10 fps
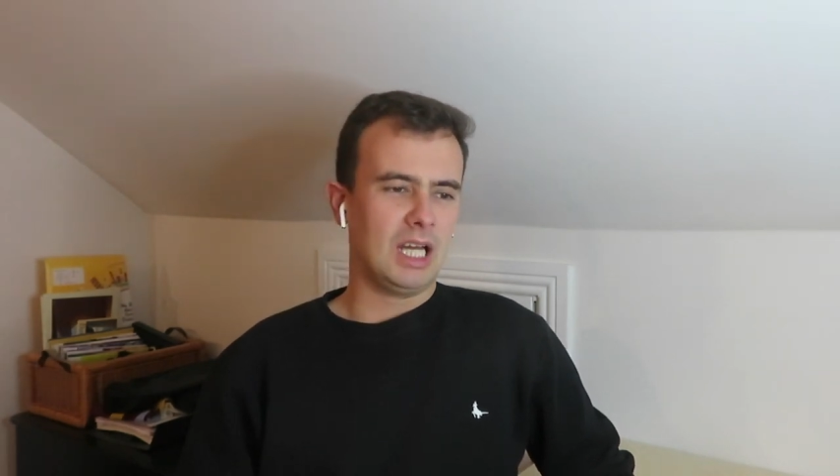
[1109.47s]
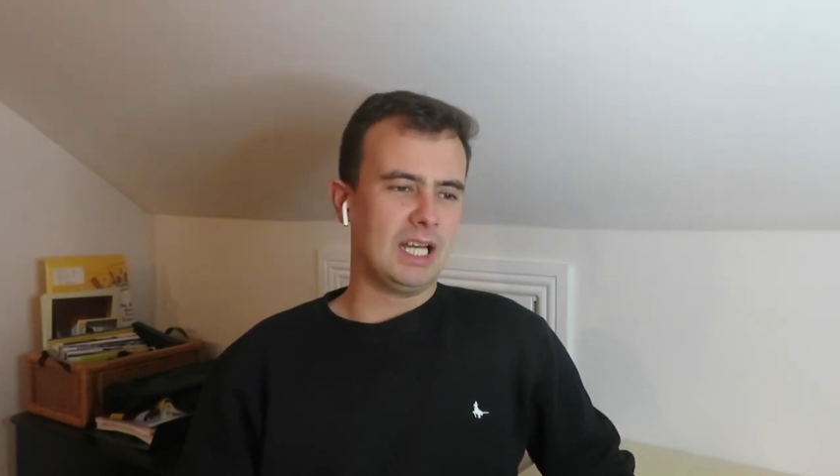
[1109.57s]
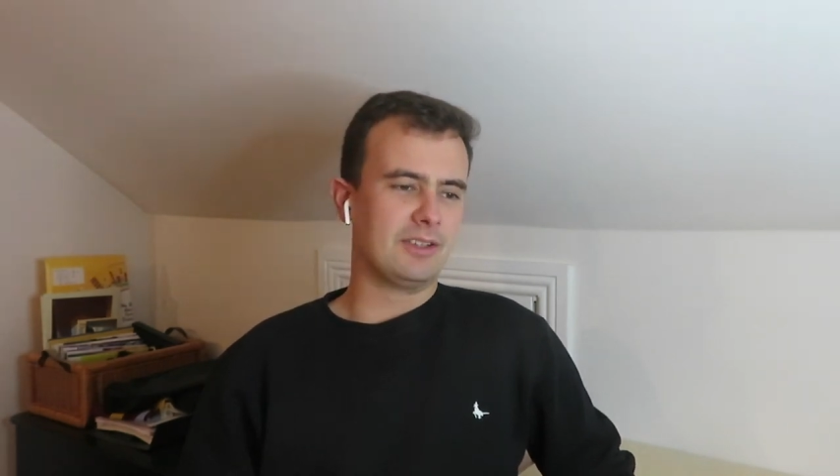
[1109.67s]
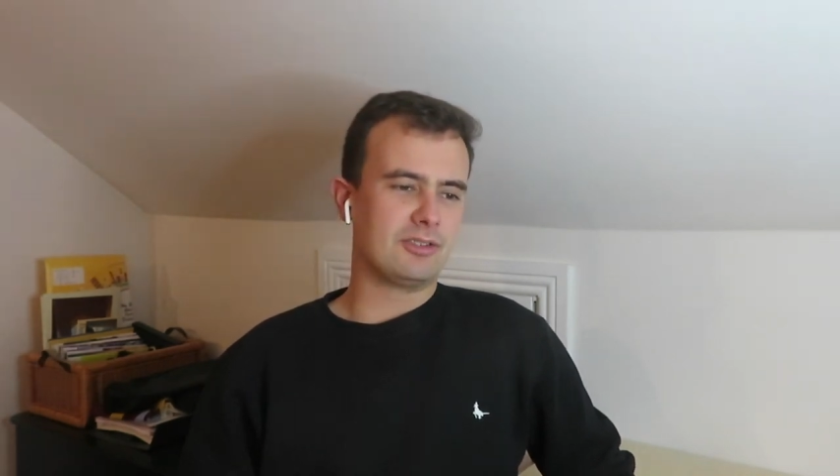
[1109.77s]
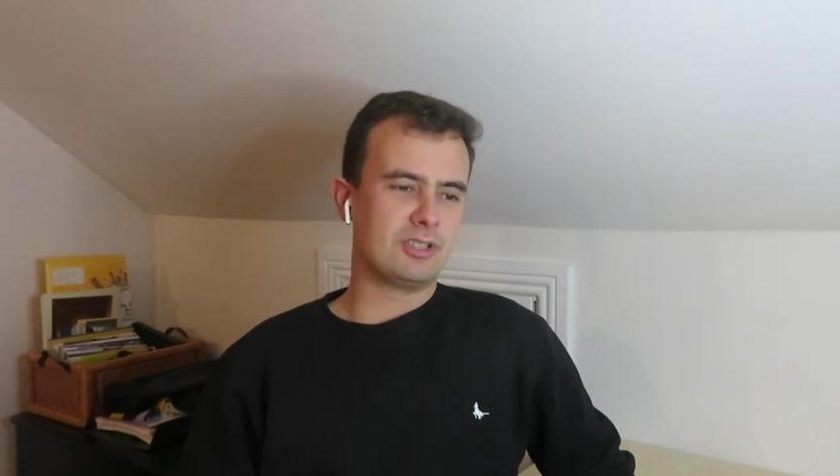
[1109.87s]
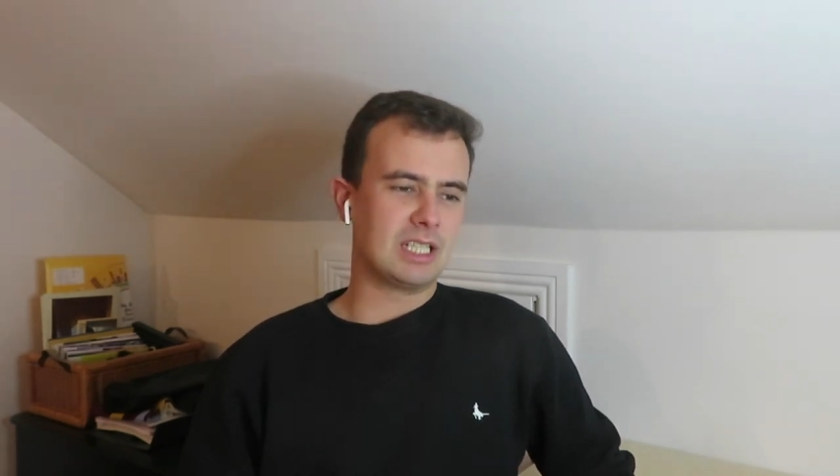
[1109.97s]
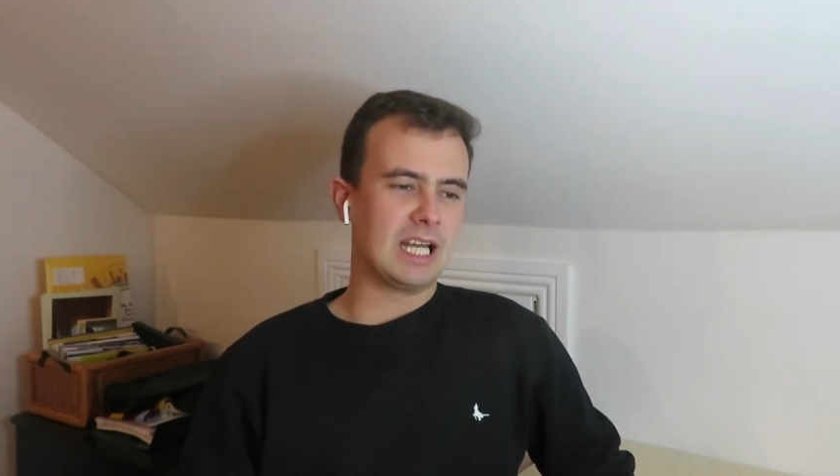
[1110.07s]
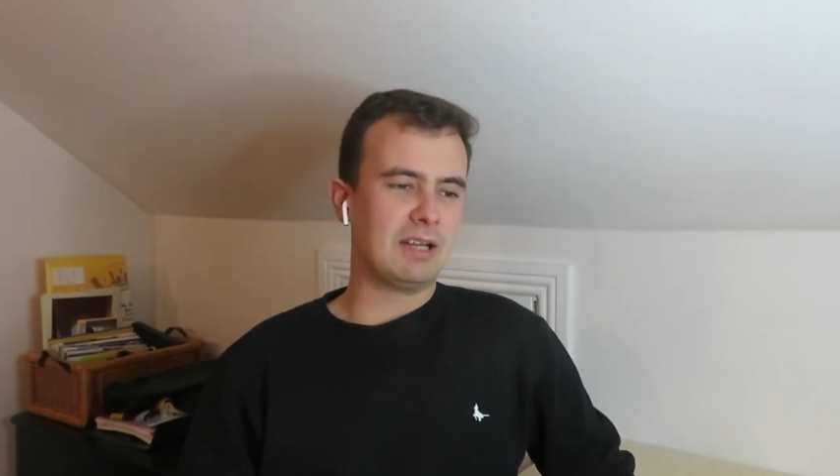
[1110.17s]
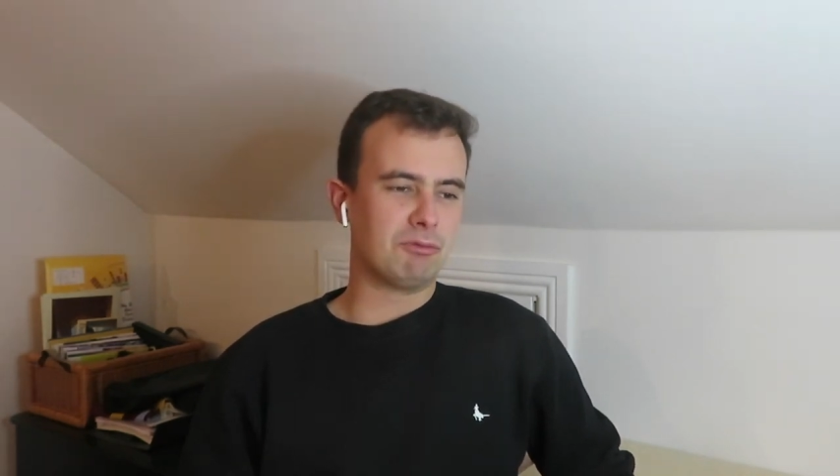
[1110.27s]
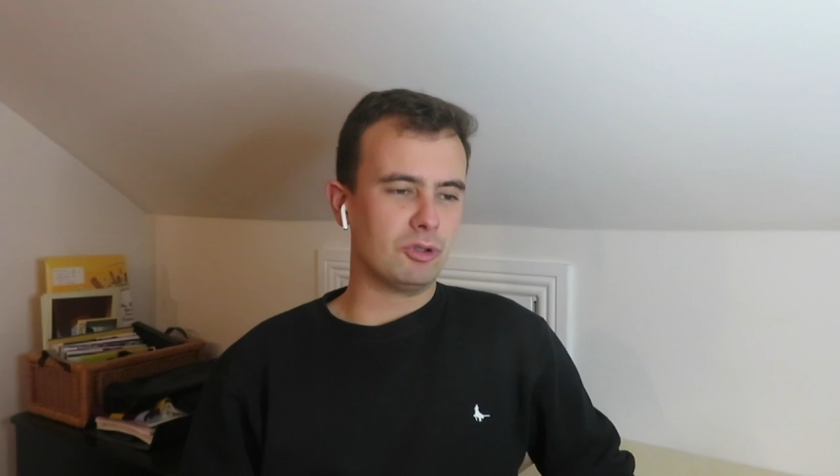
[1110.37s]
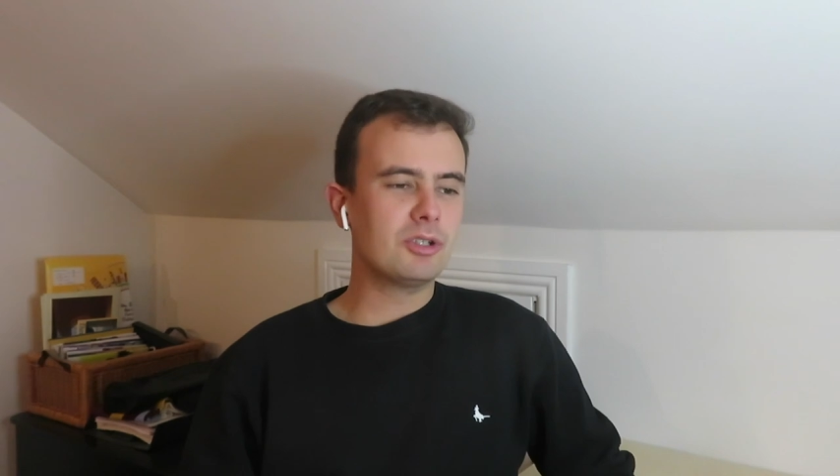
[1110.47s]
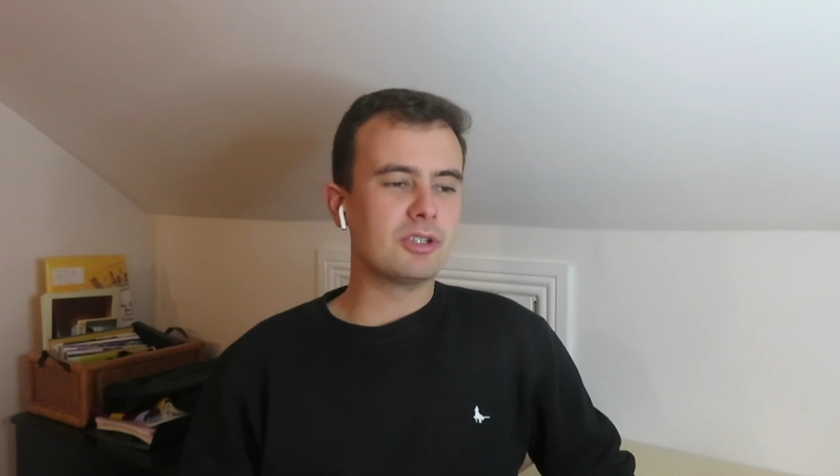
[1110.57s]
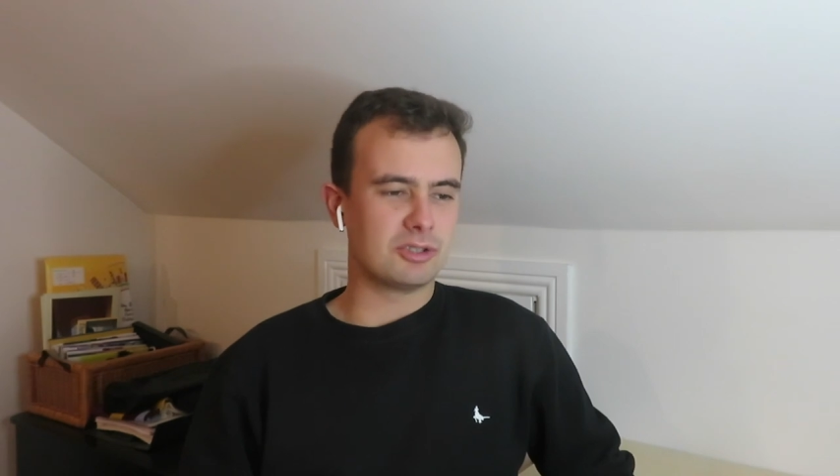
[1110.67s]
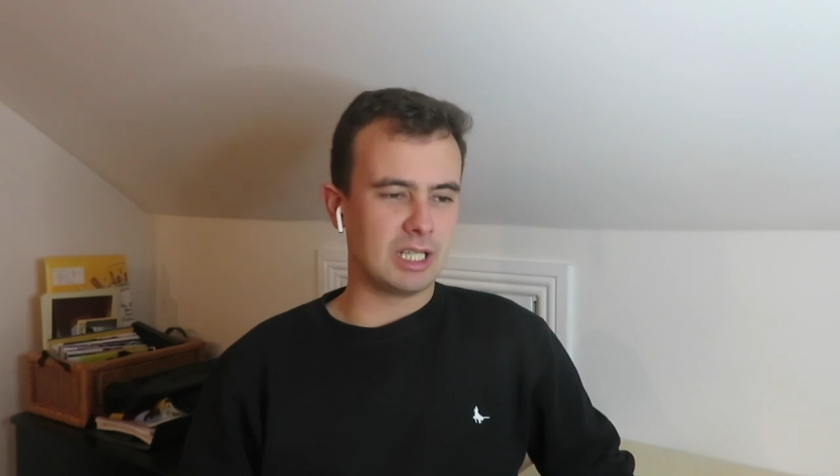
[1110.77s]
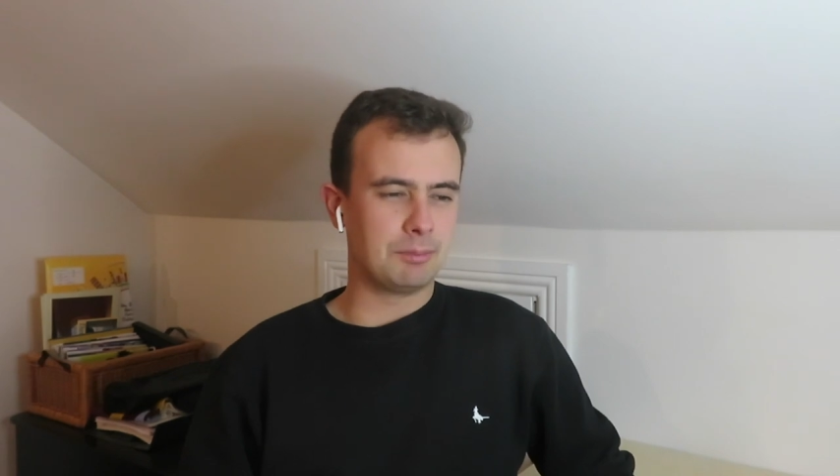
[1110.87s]
that she can't run
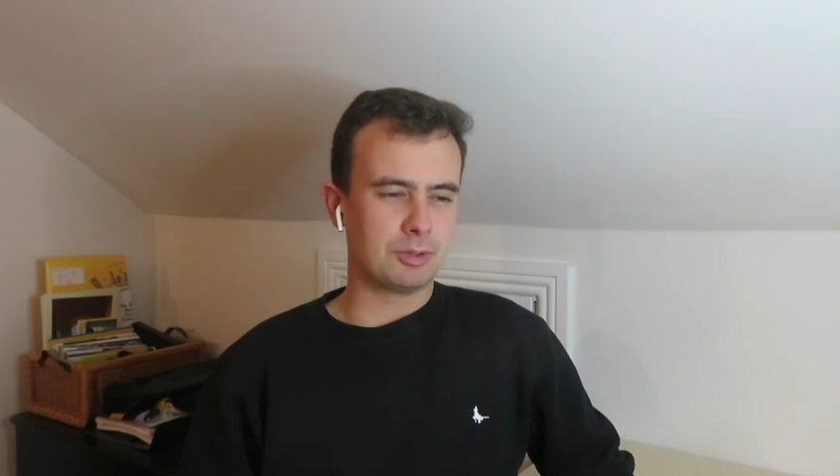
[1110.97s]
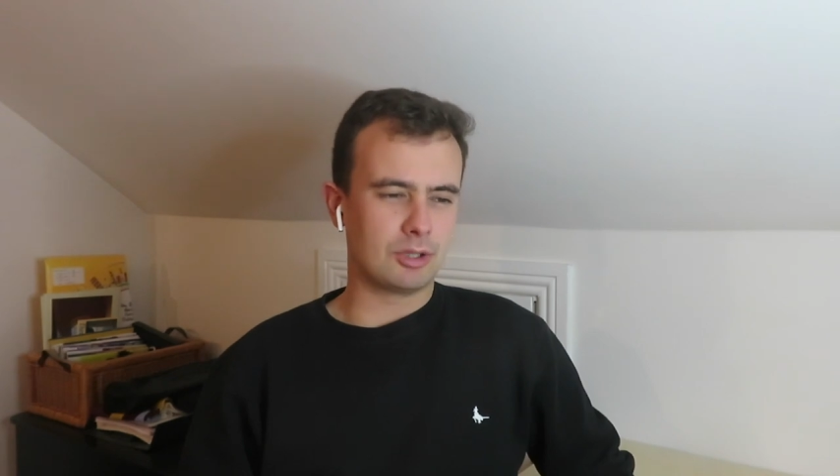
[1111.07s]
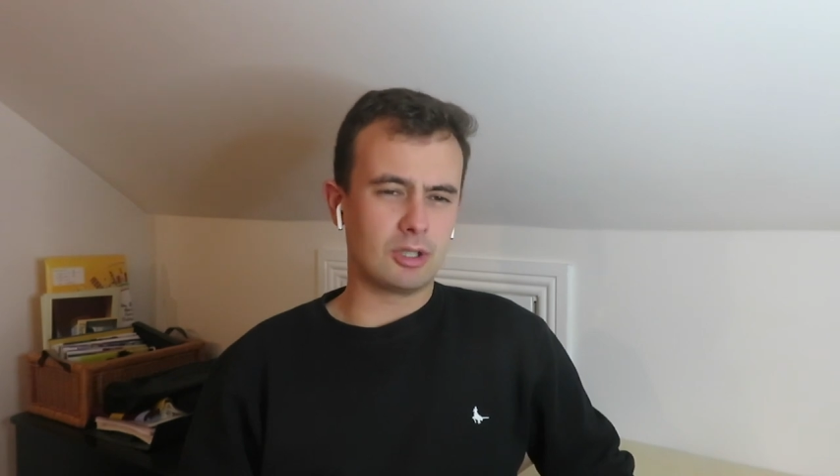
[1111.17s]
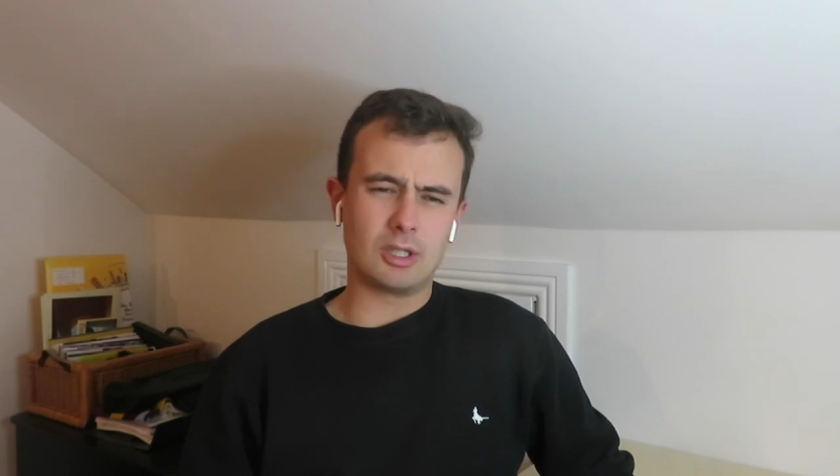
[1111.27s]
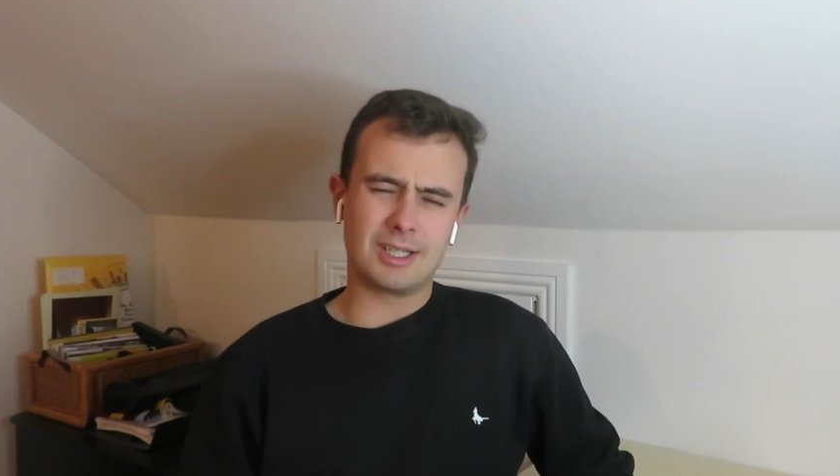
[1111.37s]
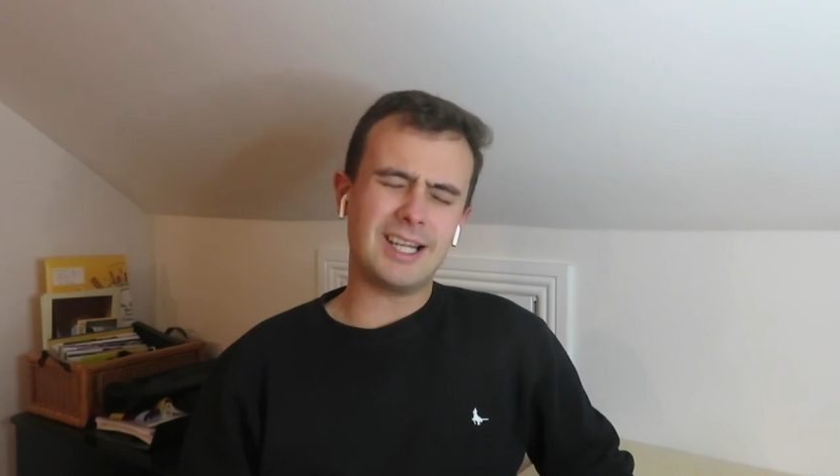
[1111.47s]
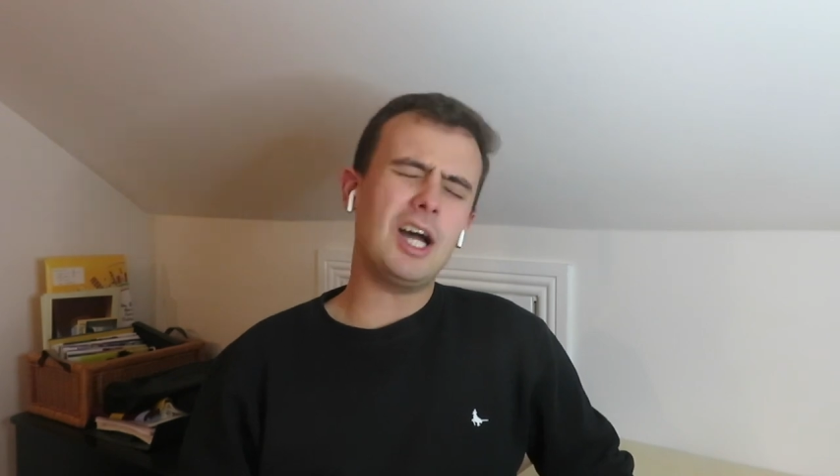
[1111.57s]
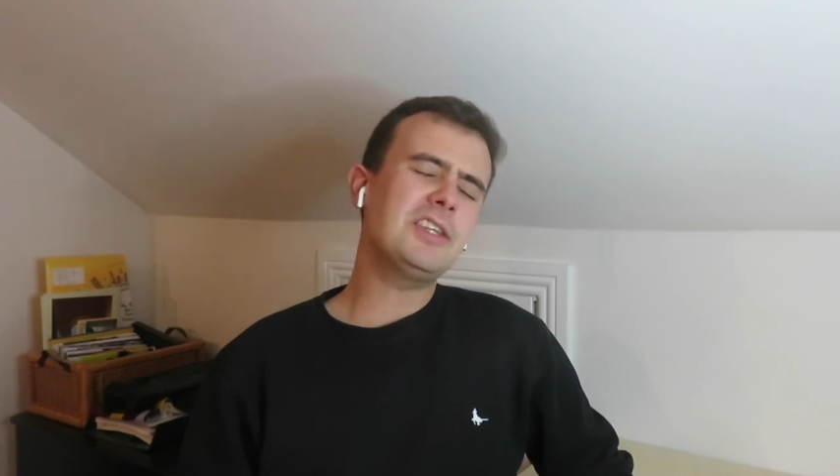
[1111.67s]
in the Champion Hurdle.